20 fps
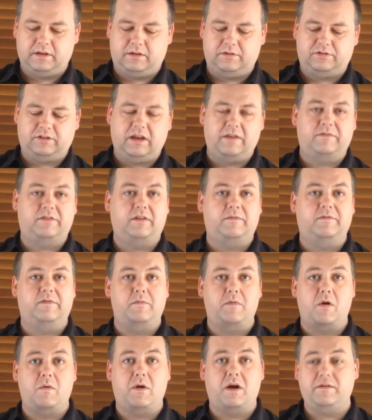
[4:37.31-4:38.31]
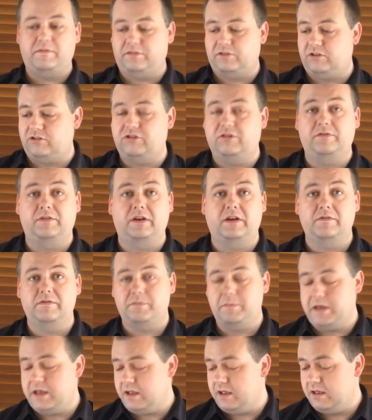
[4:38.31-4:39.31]
I'll save some for my wife so she
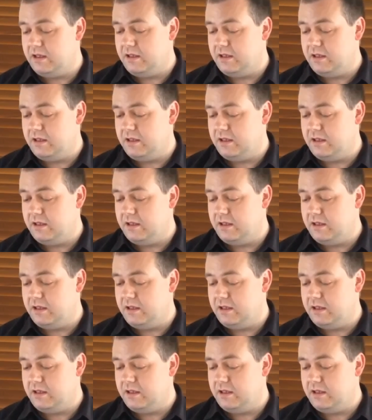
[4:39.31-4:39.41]
forgives me.